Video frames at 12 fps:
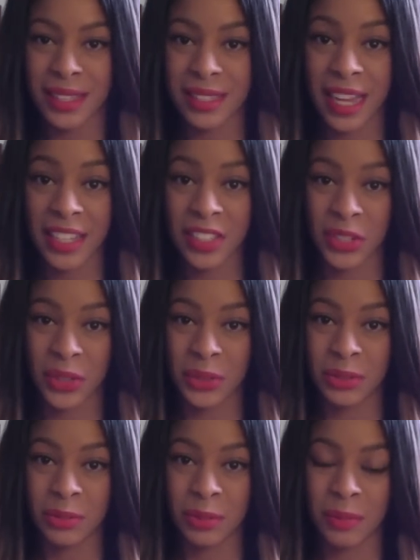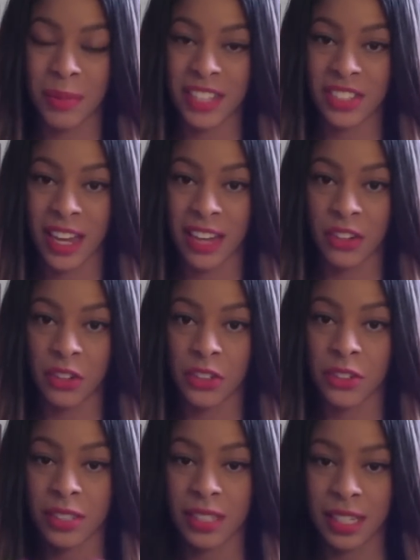Stay tuned with my channel.
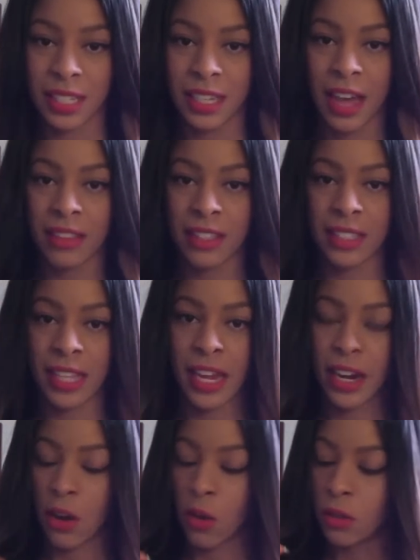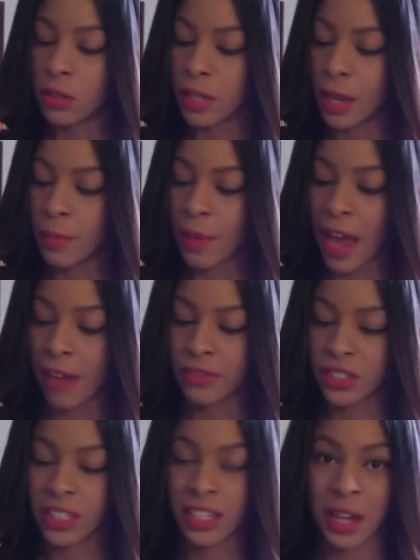You'll see how this hair holds up
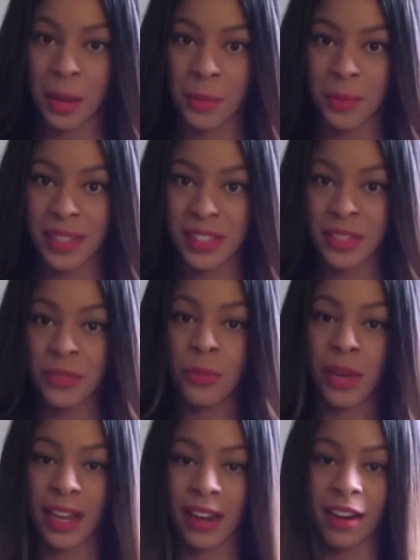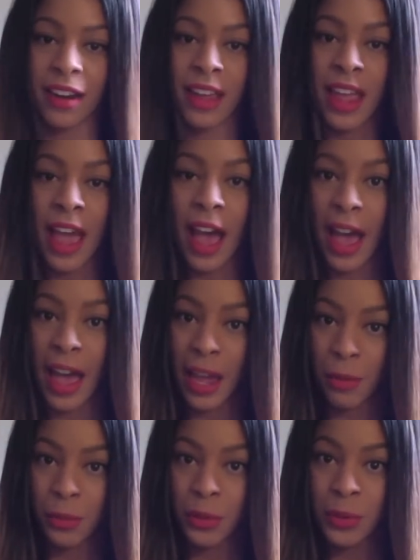after a couple months of wear.
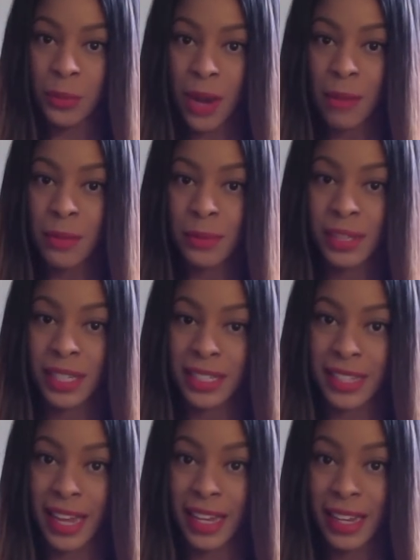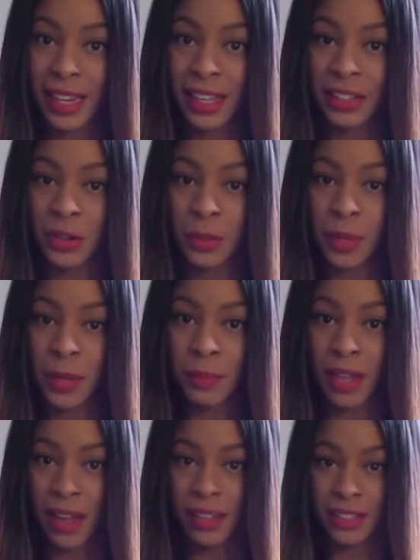I will probably take it a little bit
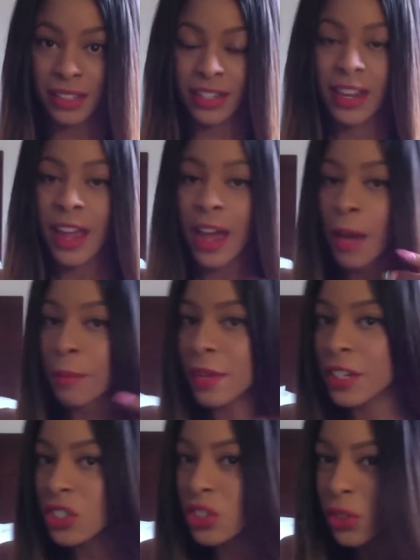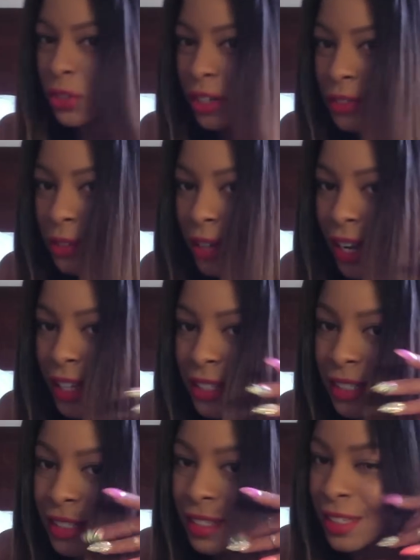blonder. I'm not sure if you guys
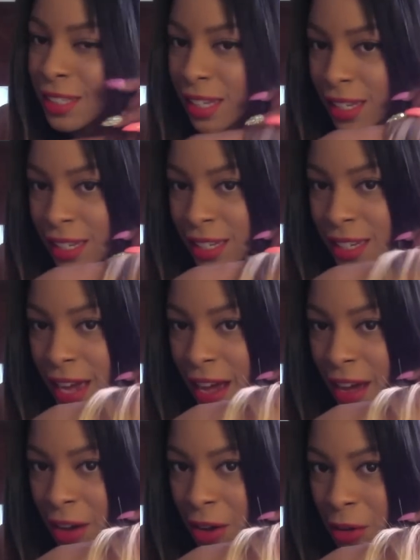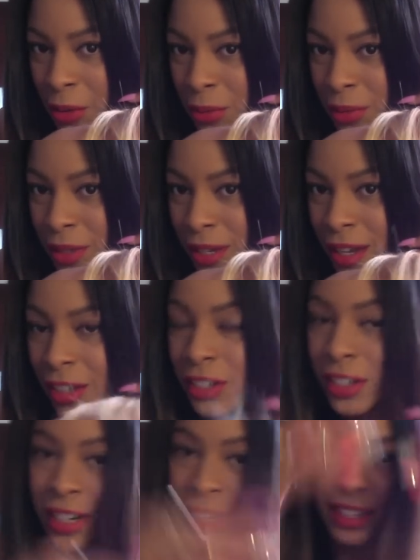can see how the
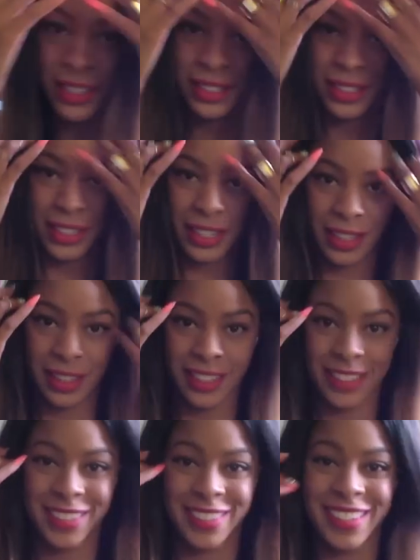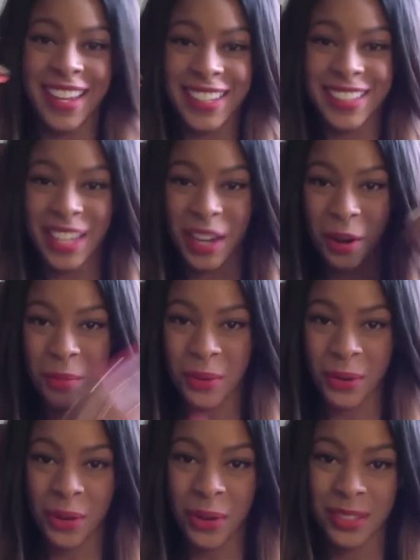color is in this
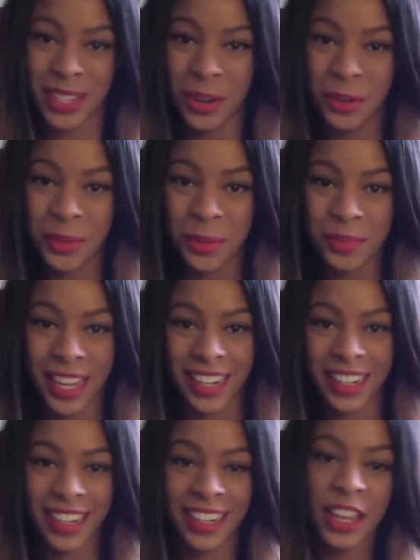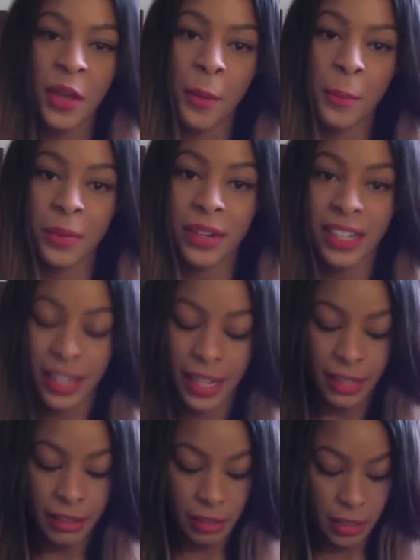terrible hotel room lighting, but
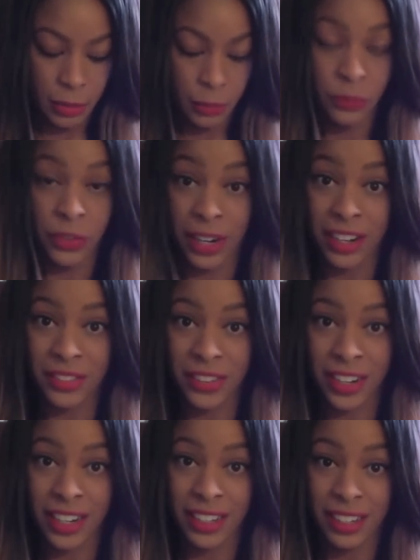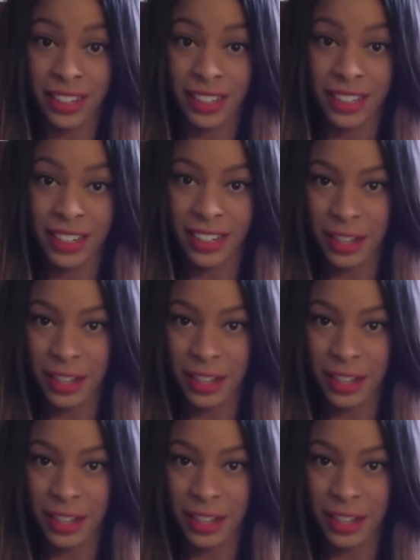it looks very, very good.